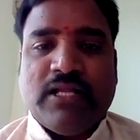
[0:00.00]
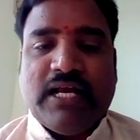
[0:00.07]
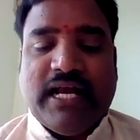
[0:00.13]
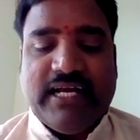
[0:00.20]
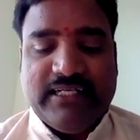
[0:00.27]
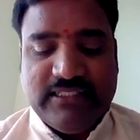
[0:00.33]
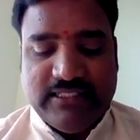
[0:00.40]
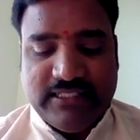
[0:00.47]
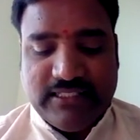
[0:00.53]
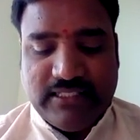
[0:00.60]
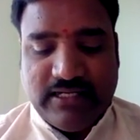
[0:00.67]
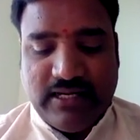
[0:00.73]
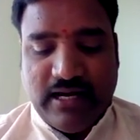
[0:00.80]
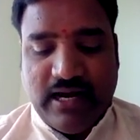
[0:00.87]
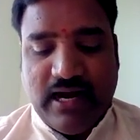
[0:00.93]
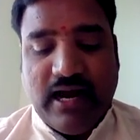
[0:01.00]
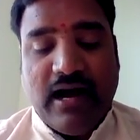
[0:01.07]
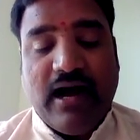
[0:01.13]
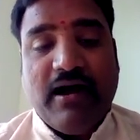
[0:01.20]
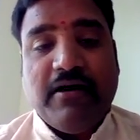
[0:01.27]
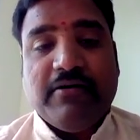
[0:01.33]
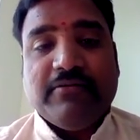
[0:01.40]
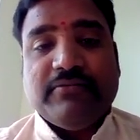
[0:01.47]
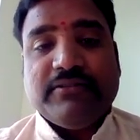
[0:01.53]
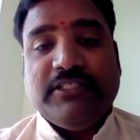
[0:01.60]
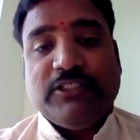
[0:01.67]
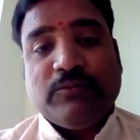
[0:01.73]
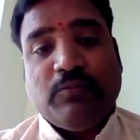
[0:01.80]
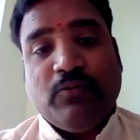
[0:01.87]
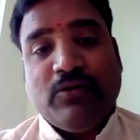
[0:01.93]
and how
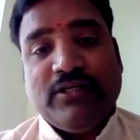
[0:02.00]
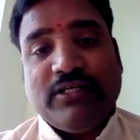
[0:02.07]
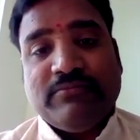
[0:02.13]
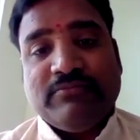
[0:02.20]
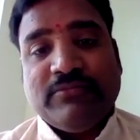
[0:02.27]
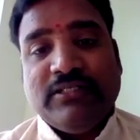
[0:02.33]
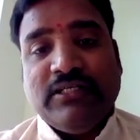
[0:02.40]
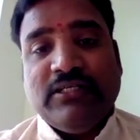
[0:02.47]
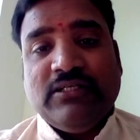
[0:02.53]
this poem